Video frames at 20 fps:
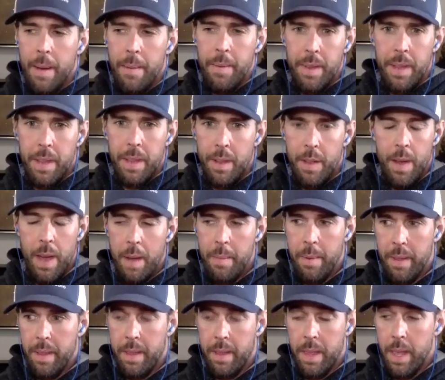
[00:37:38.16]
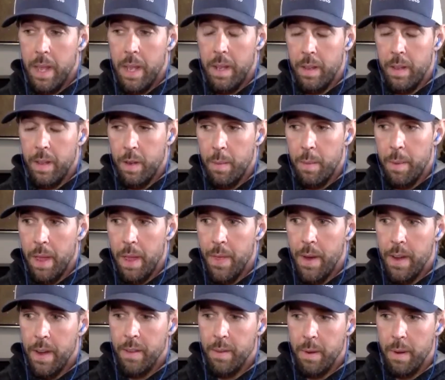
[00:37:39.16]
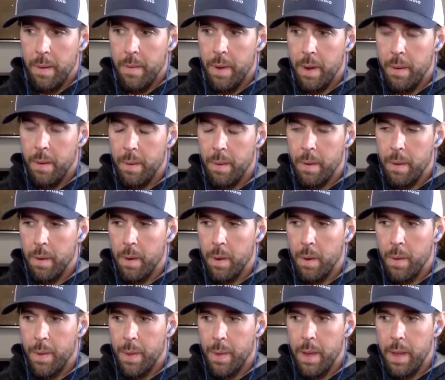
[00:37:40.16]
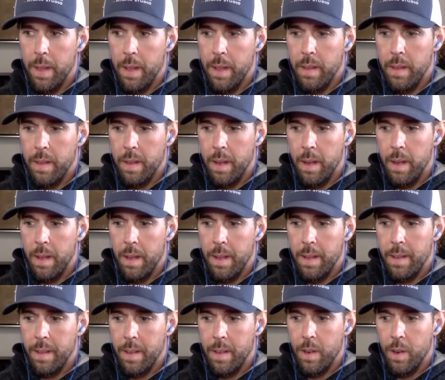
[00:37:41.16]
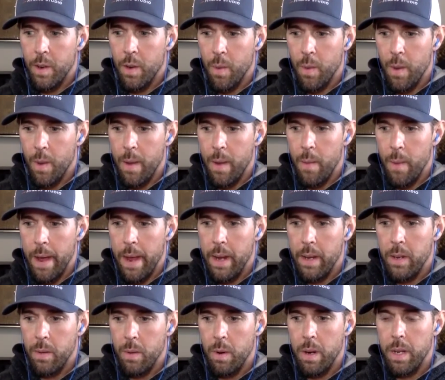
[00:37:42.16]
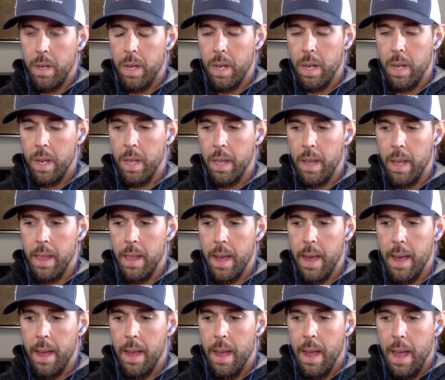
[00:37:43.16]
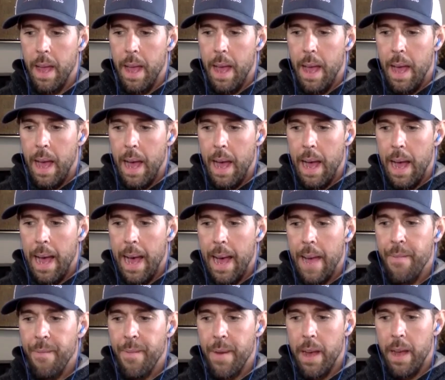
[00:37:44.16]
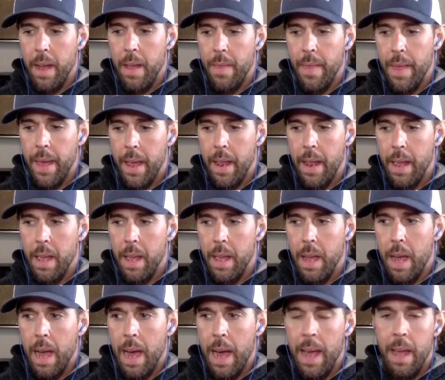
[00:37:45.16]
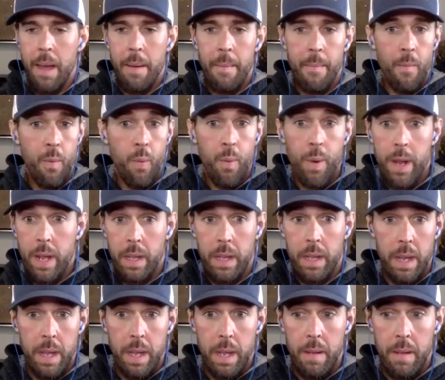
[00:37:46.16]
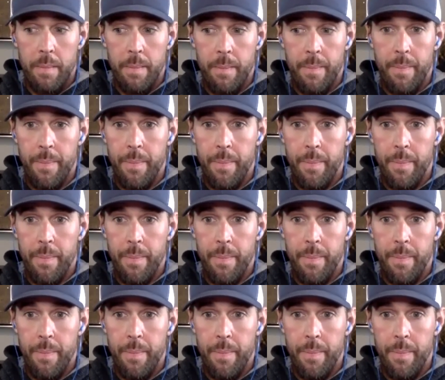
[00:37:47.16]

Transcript: I mean, you had me thinking so many thoughts when you were, you were going through that. That's uh, that's such a great way to articulate that. I find that I am really,